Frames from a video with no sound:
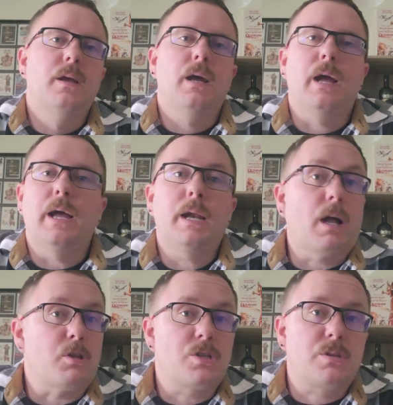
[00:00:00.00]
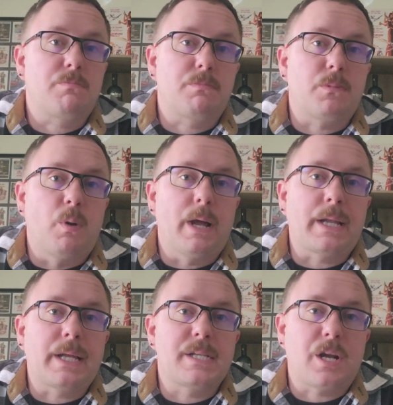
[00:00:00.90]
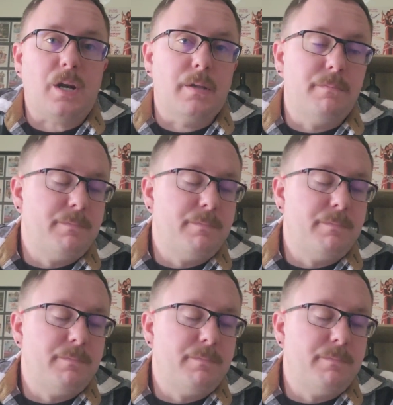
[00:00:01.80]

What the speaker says: And I'll just go ahead and get started.